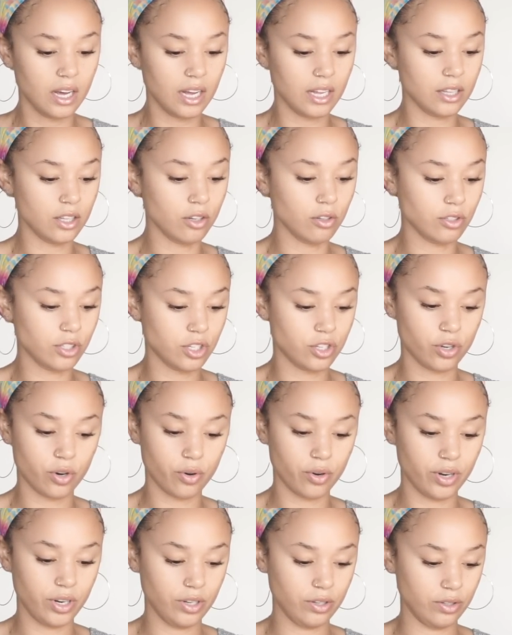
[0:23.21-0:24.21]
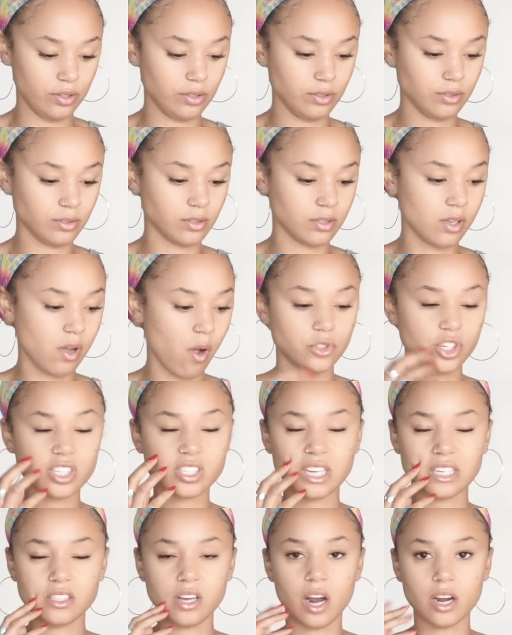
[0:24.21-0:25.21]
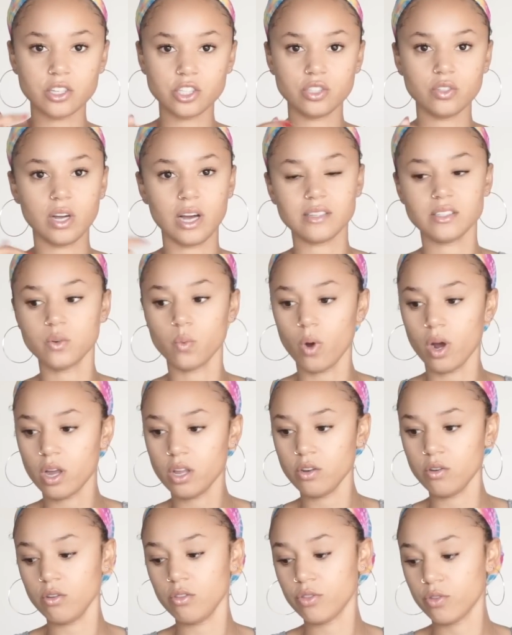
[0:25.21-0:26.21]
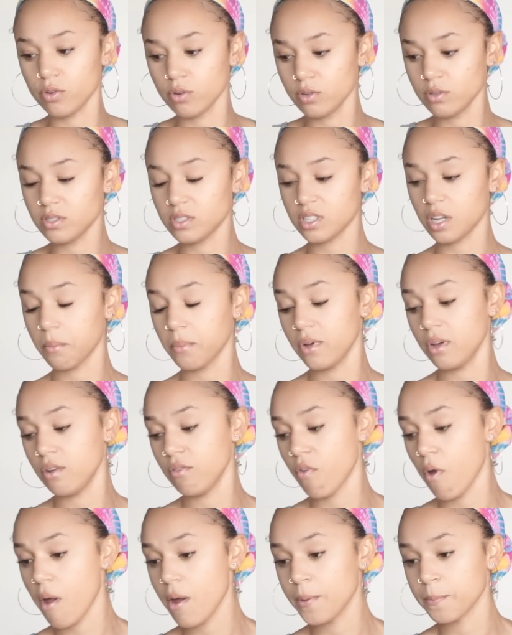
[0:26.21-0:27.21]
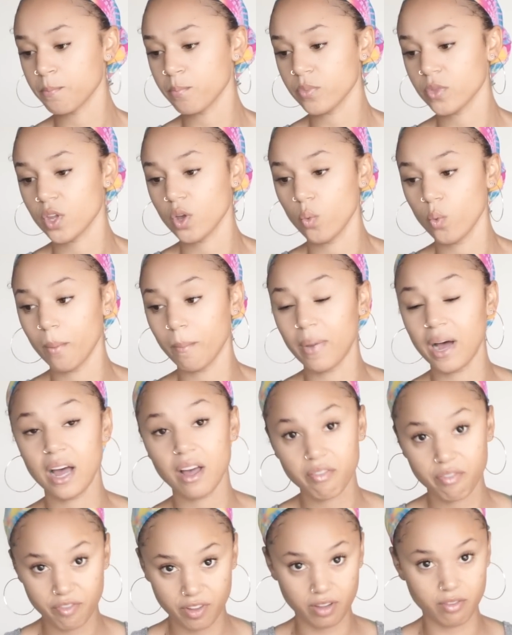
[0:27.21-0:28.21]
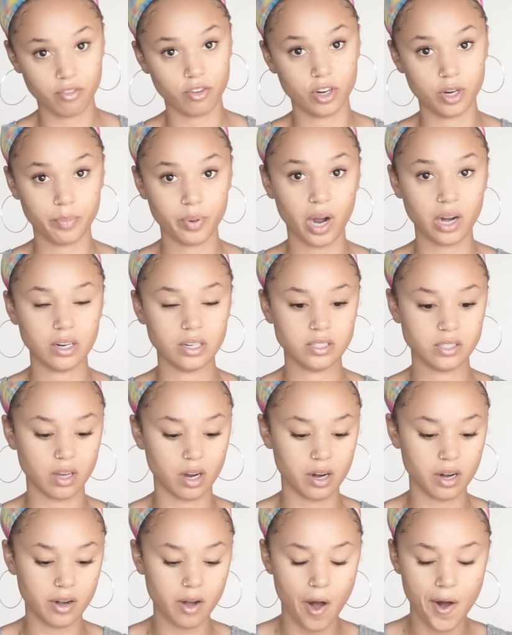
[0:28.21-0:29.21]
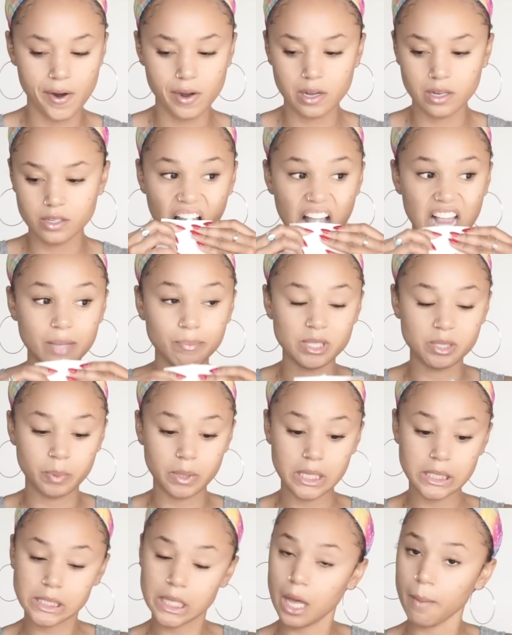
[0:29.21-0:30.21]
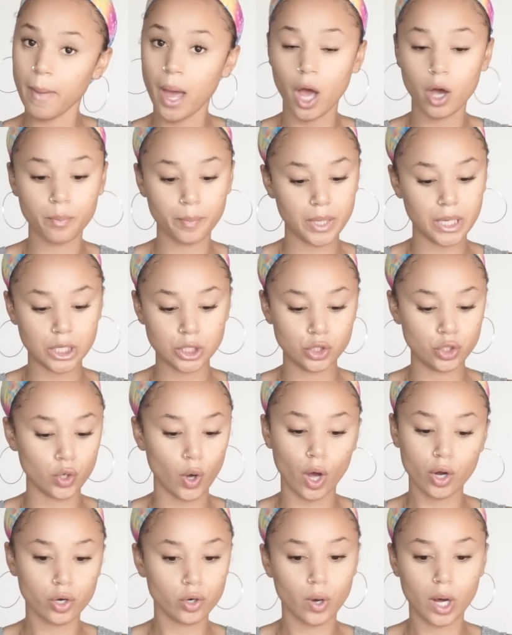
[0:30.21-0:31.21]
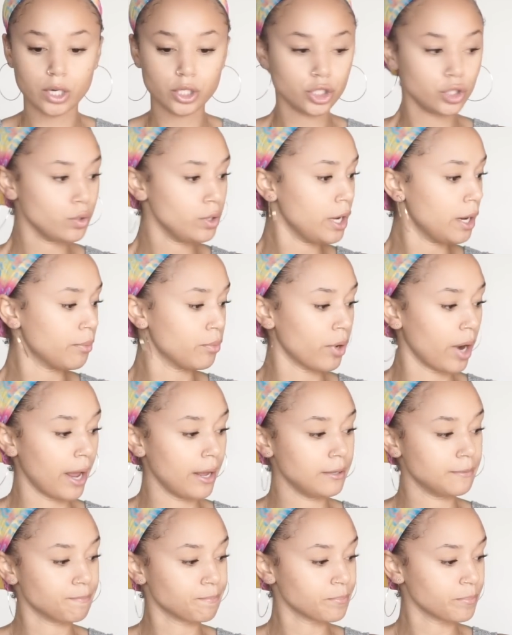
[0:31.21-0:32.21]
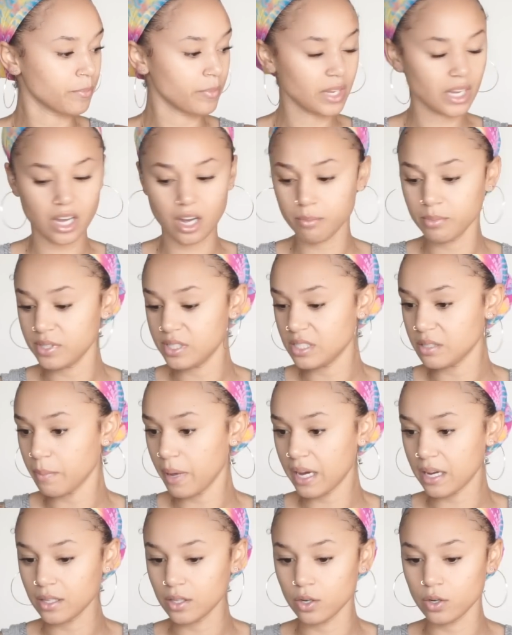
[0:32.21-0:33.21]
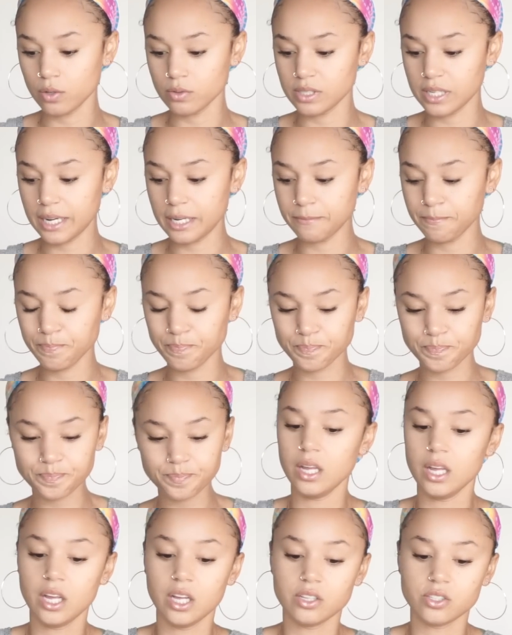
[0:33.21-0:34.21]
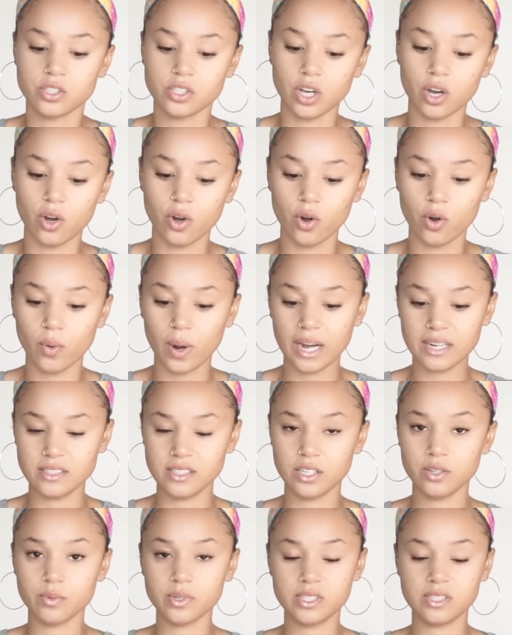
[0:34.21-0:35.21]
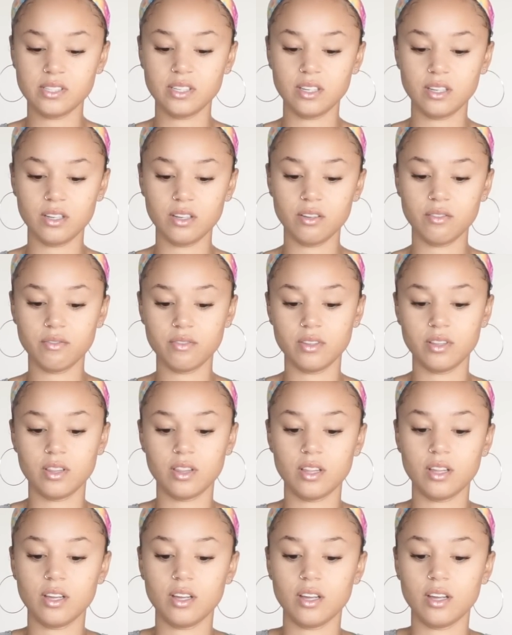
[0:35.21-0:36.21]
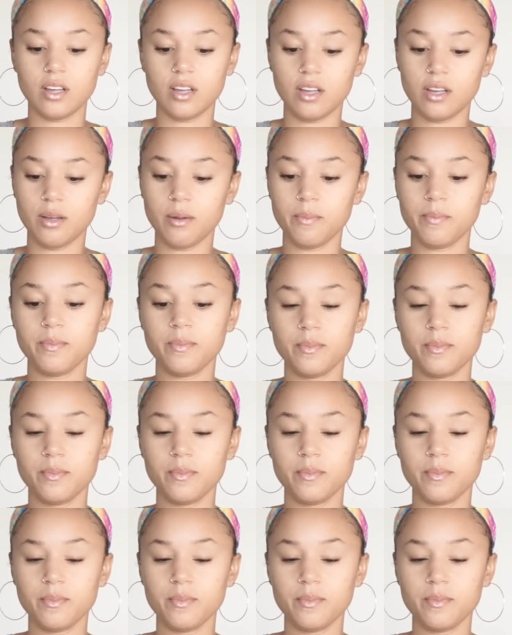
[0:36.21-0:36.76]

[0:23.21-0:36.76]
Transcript: a little tutorial, just like talking to you guys and walking you through some of what my favorite products are. Let me spit this gum out because you know I don't know how to chew gum right. I'll be smacking the whole time. So I did receive the